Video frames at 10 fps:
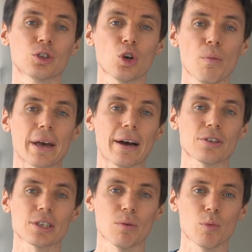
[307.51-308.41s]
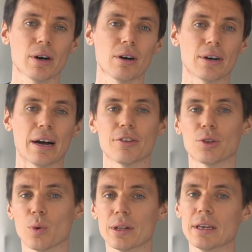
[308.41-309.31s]
topping out somewhere around the
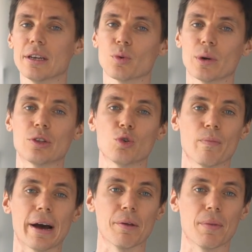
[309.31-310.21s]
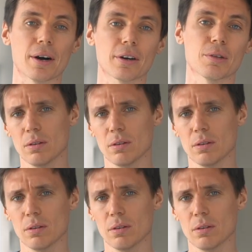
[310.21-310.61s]
20 to 22 mile mark.